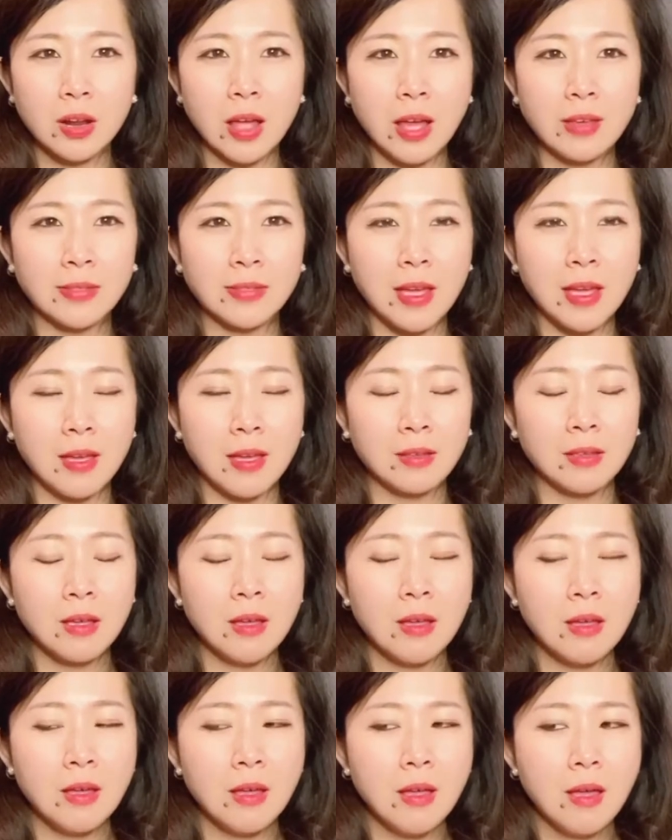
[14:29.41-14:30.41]
I think
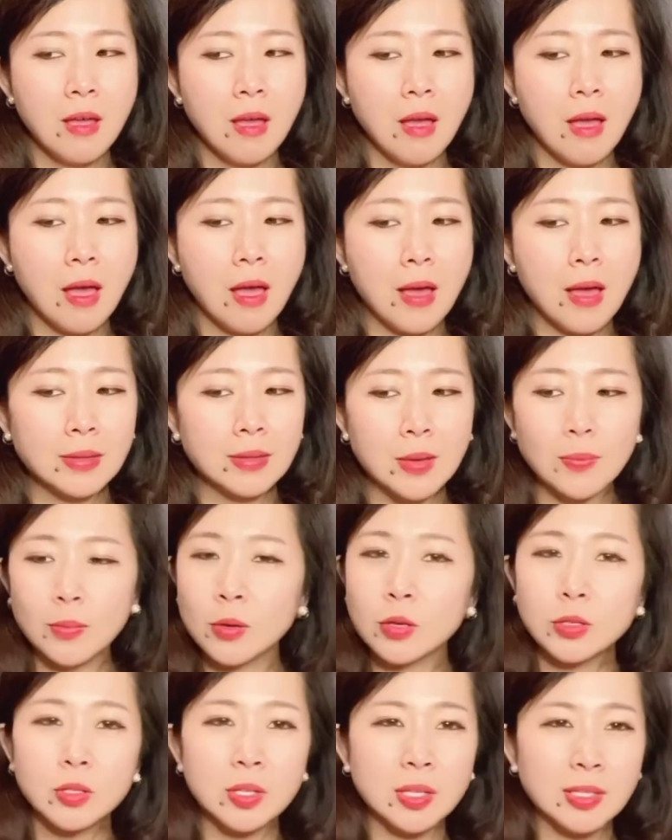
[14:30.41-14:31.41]
uh, that
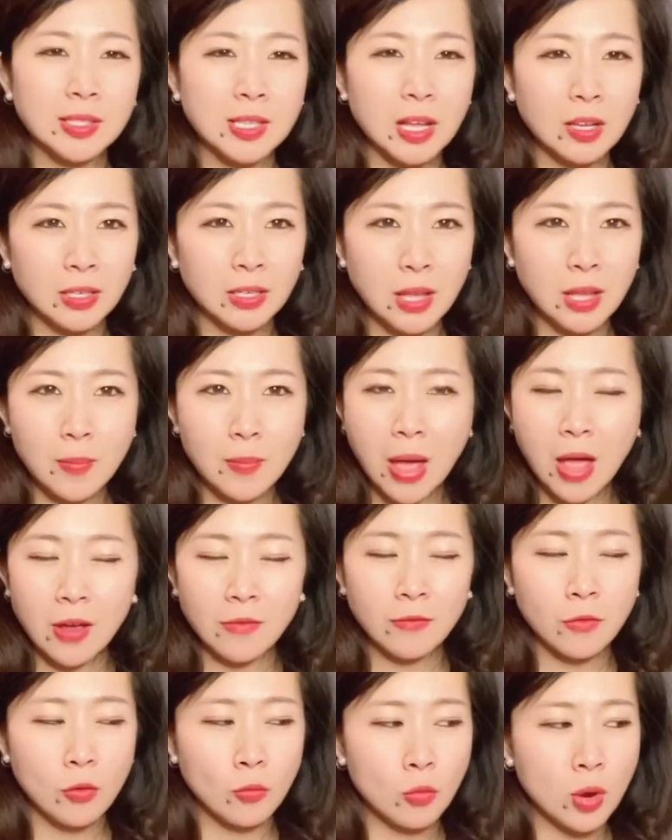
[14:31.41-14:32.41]
person is selling that bag
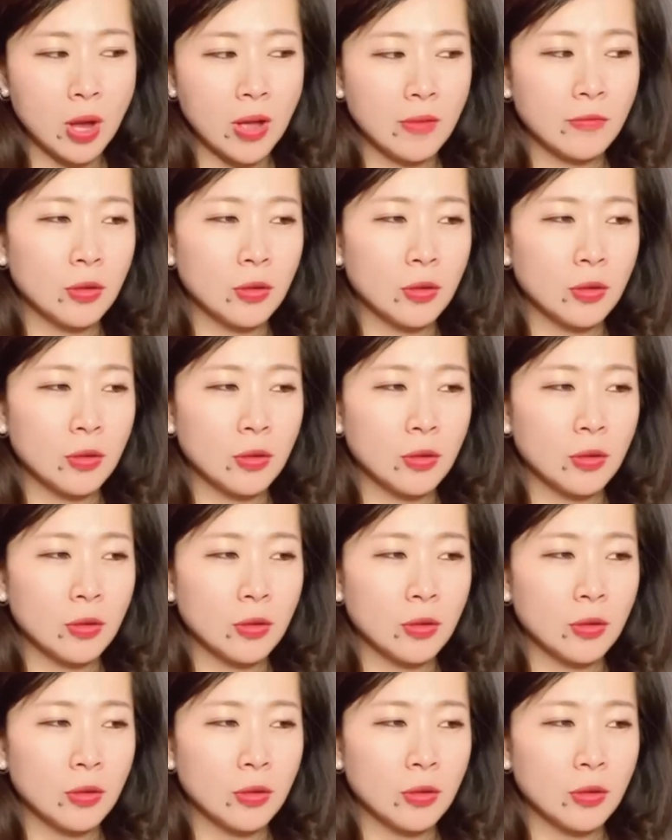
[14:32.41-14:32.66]
for what?